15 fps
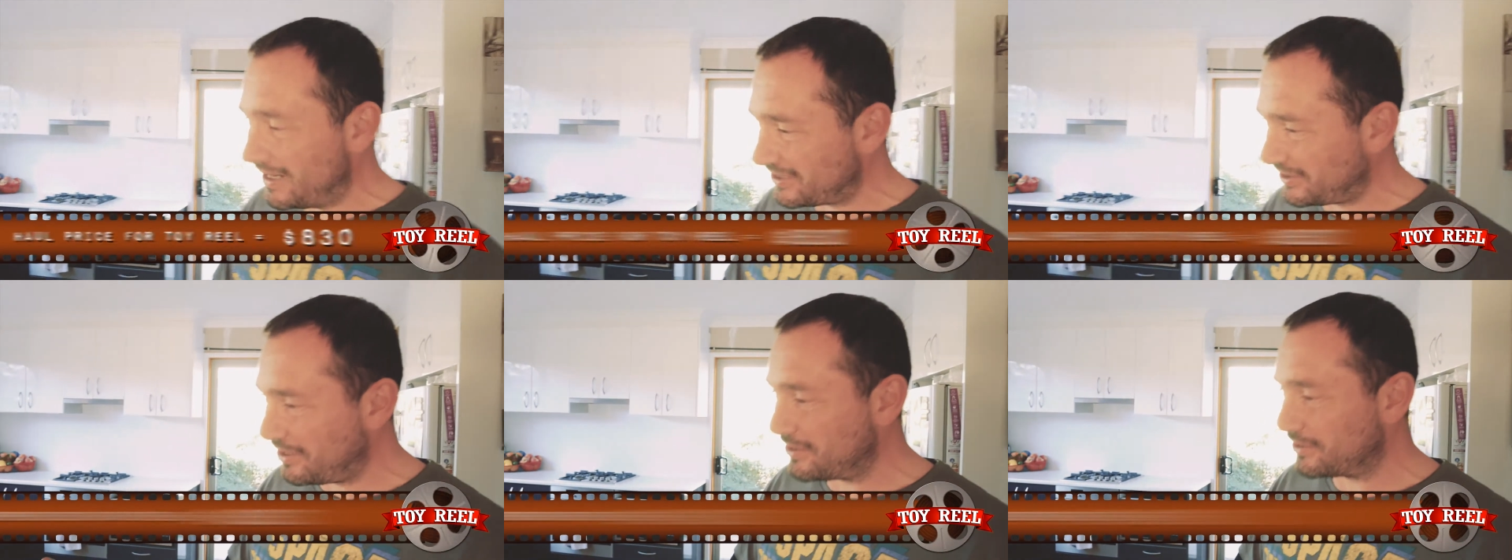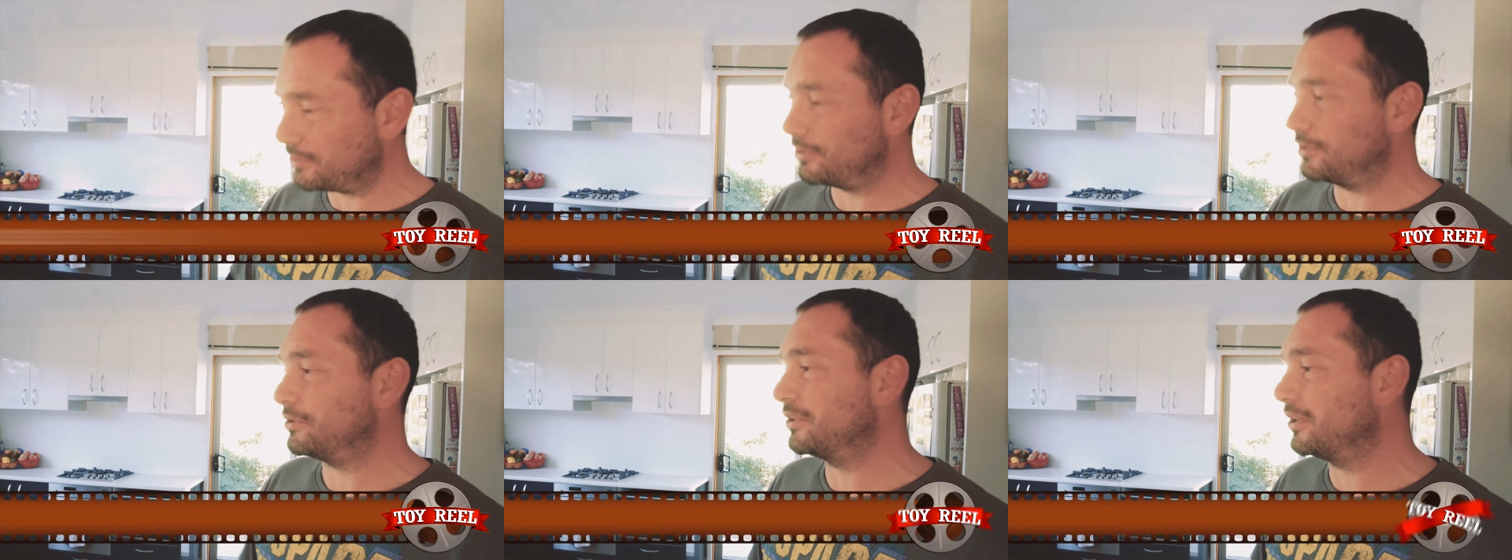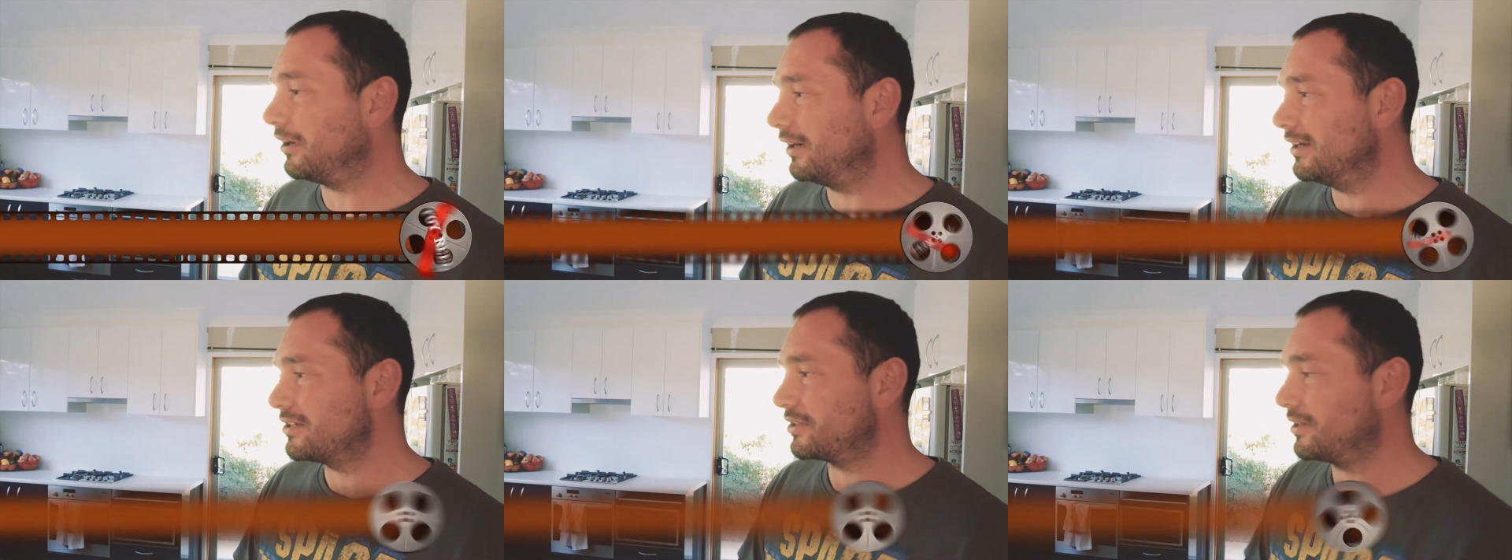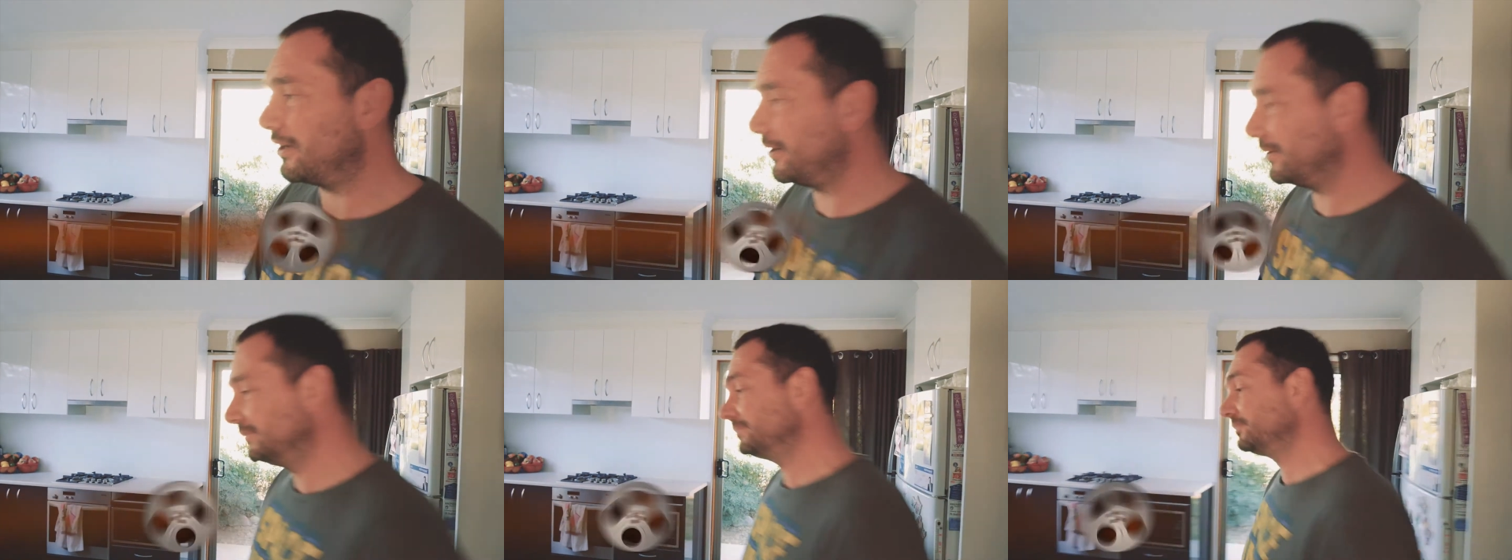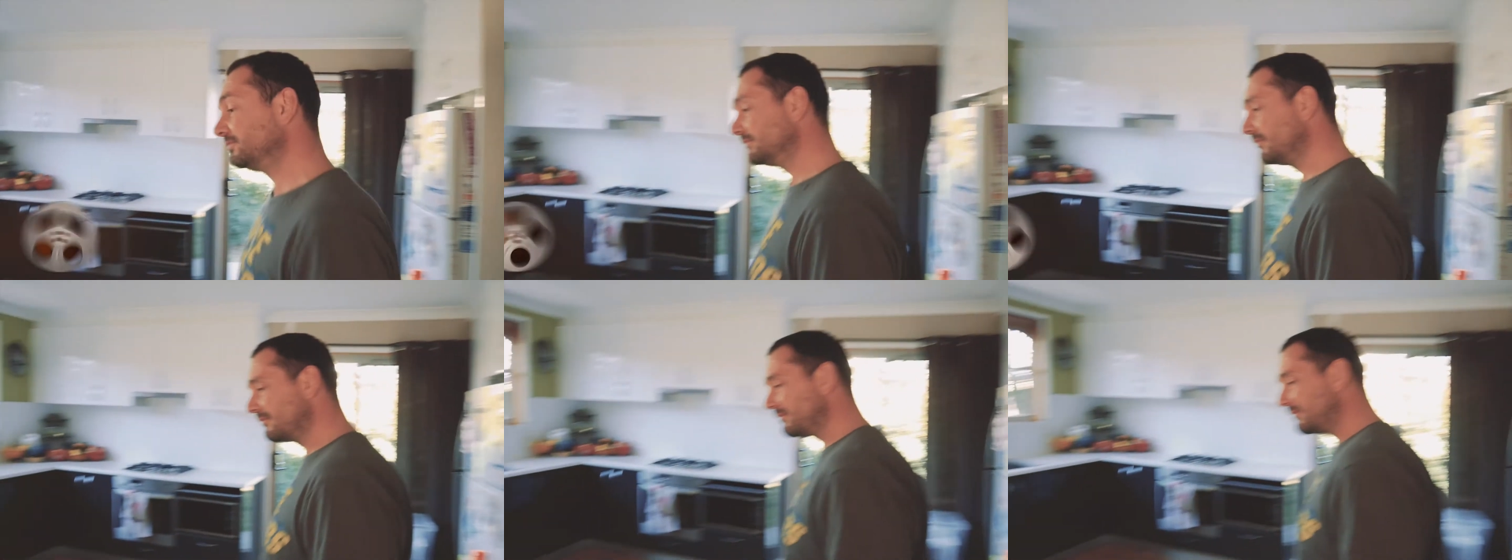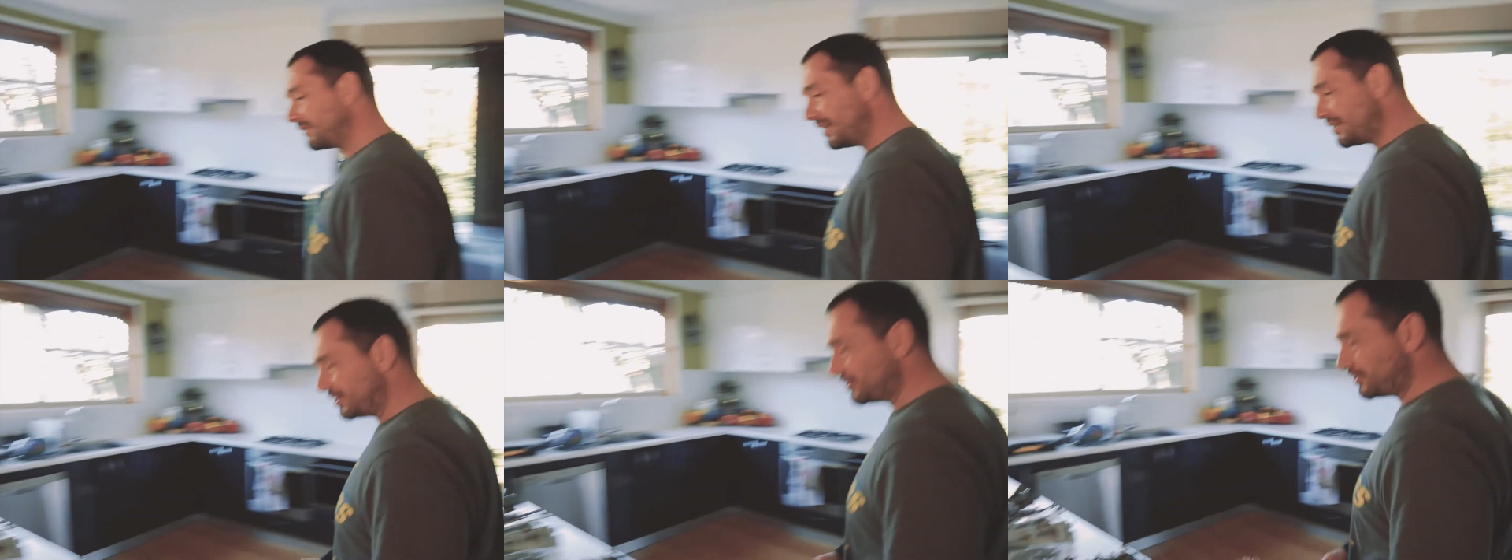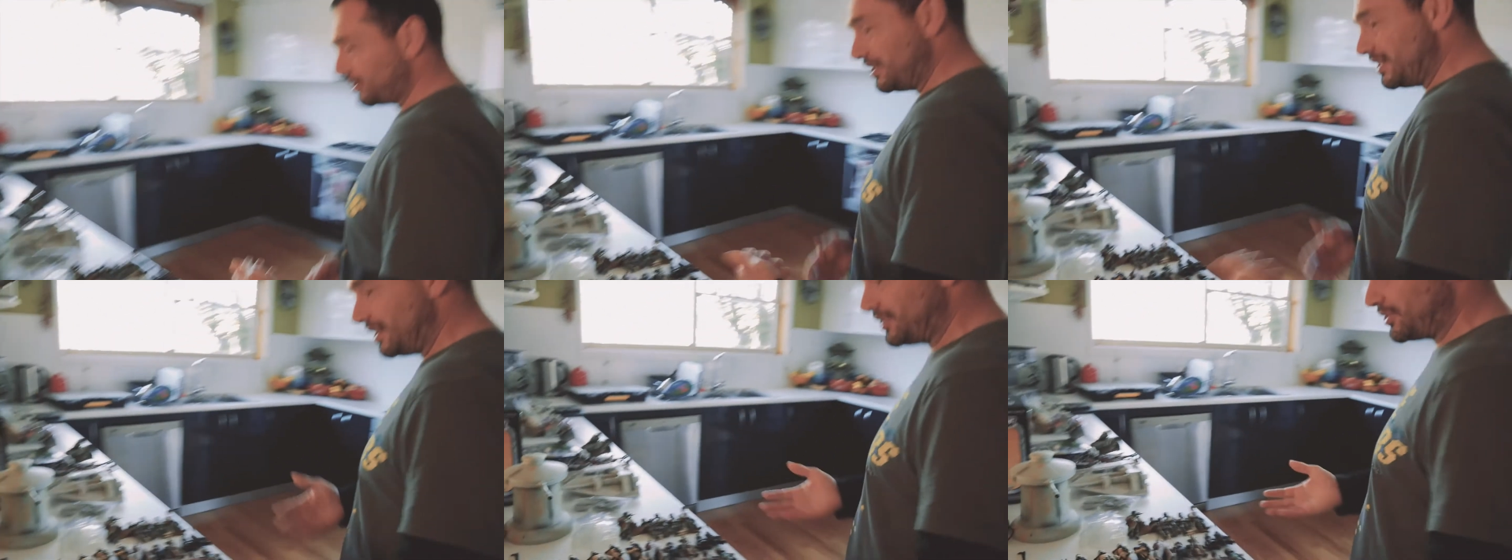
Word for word: but it's going to a good guy, so as you can see,